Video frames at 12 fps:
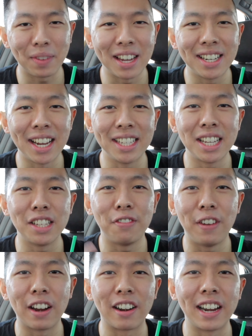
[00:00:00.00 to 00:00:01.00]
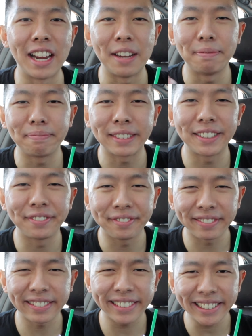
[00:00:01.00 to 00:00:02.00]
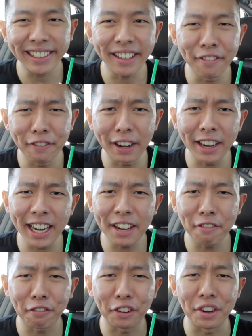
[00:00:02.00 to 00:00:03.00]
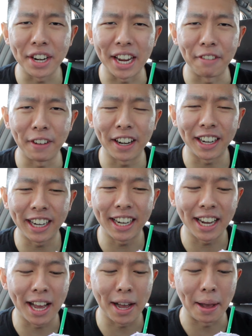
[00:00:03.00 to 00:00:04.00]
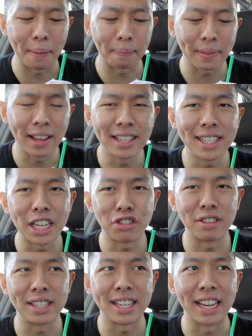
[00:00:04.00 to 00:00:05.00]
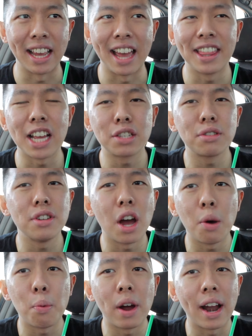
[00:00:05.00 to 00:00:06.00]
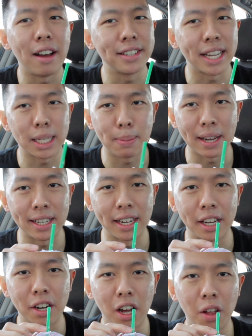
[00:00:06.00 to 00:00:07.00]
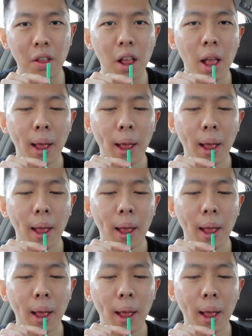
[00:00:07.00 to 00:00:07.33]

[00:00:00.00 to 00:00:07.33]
It tastes very fruity, very citrusy, and that's not what I was expecting at all.